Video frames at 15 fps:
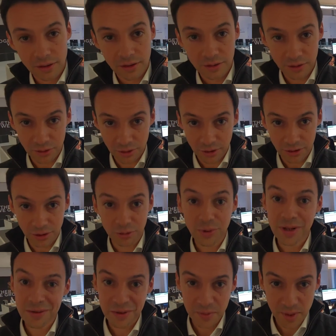So the
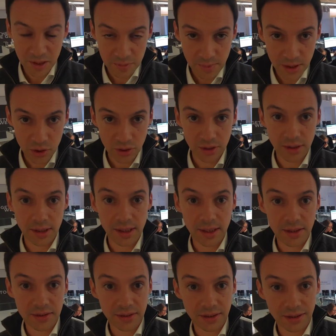Twinkle space mission
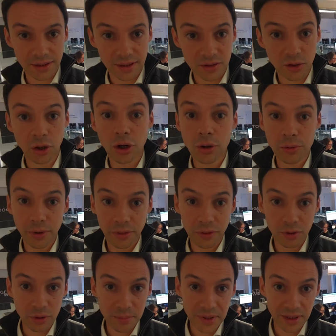is a low
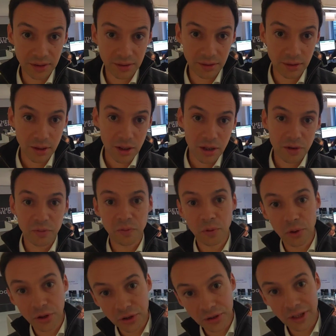Earth orbit,
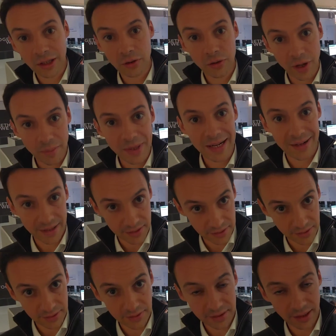400 kilogram
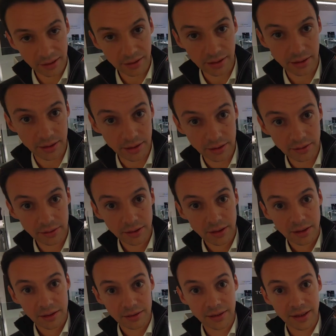class satellite
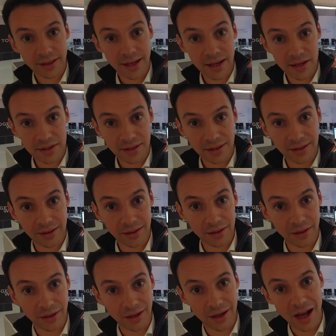that has
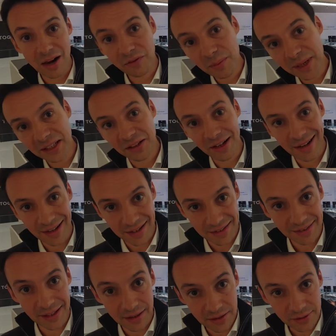a half-meter
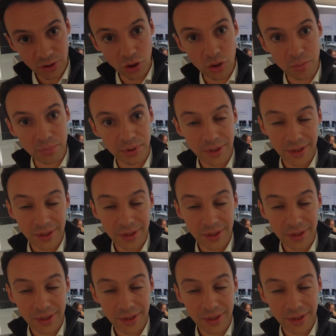class telescope